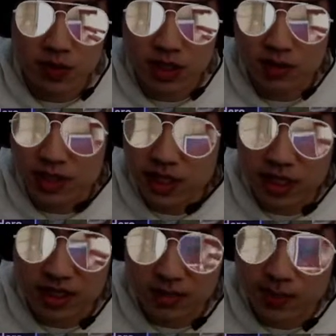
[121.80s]
will end up
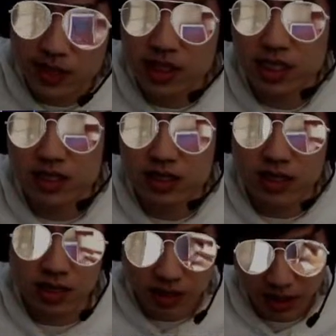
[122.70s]
taking Debilitating
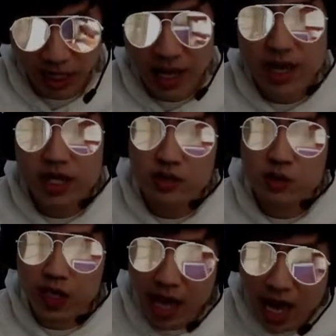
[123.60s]
Dart. You
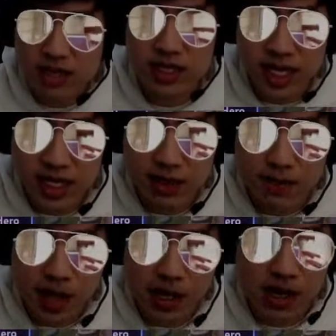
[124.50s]
can take
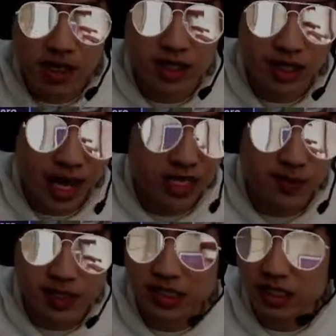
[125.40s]
Biotic
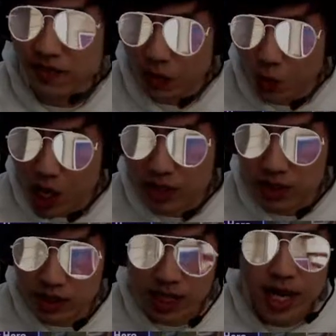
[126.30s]
Enhancements if you want
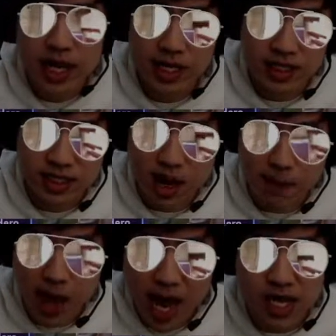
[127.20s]
to. It's not
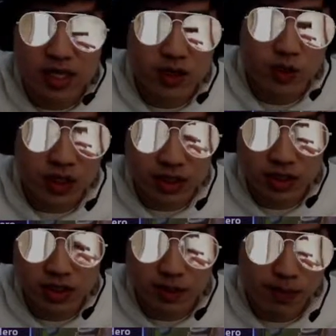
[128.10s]
bad. It
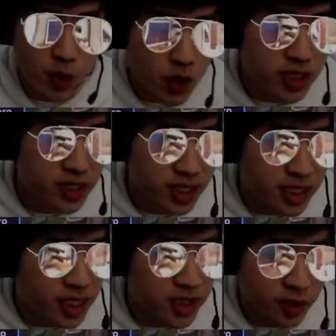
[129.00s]
increases the bonus
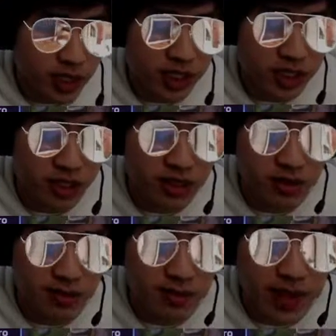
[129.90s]
healing duration
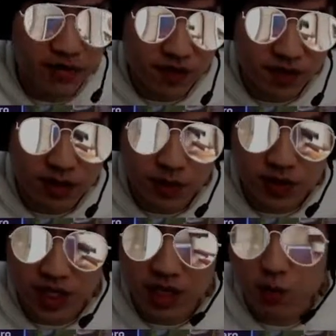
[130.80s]
by
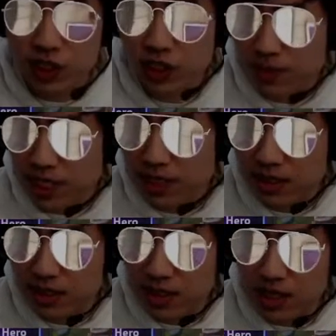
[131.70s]
50%, which
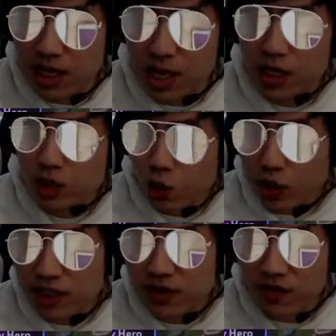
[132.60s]
means the
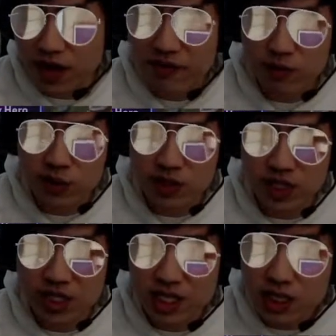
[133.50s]

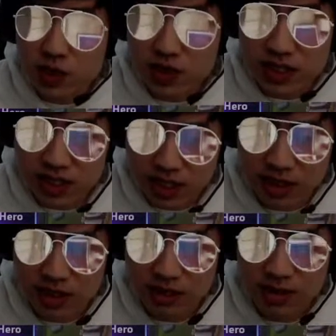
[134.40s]
25% increased
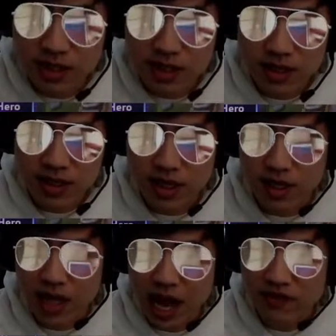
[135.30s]
healing
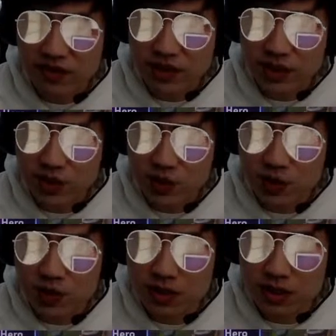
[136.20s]
after you